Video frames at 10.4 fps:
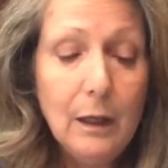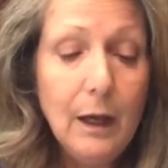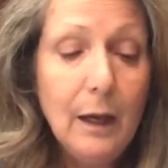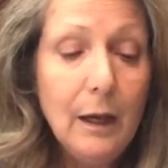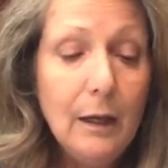
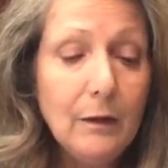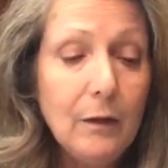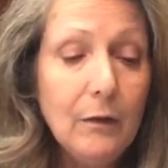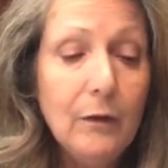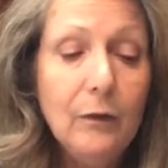And
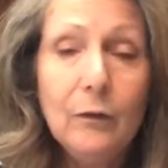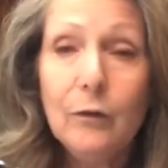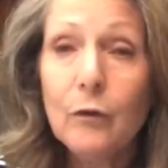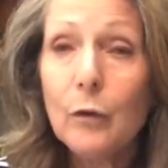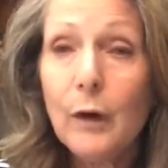this
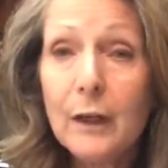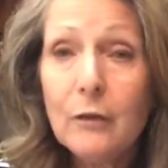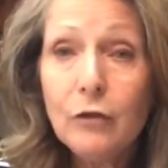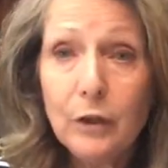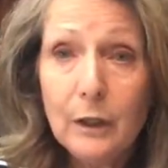is the
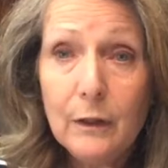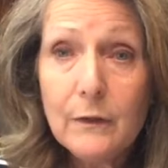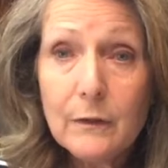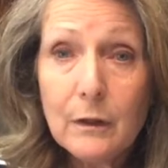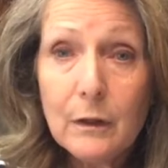grated
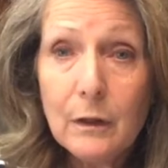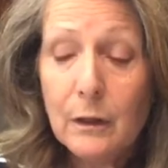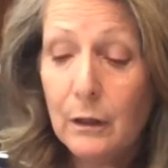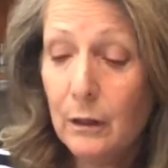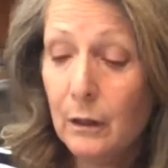cheese.
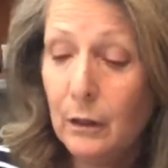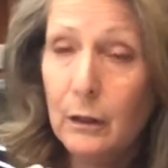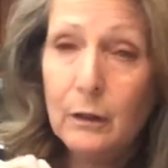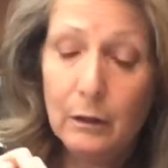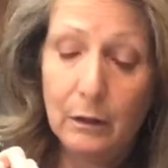
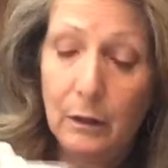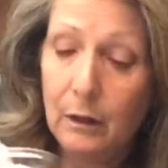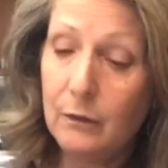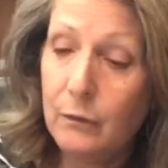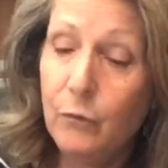
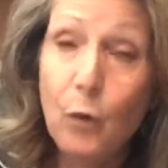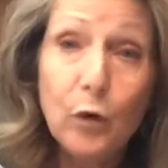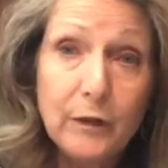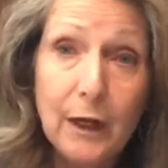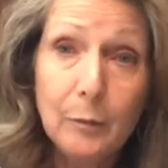It's
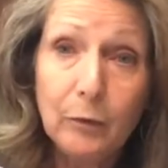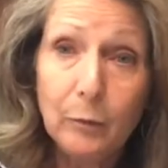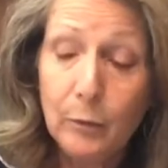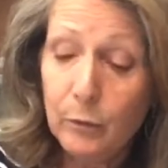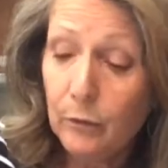4
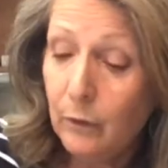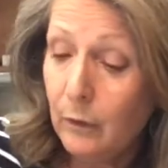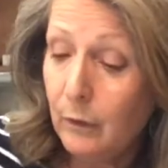tablespoons.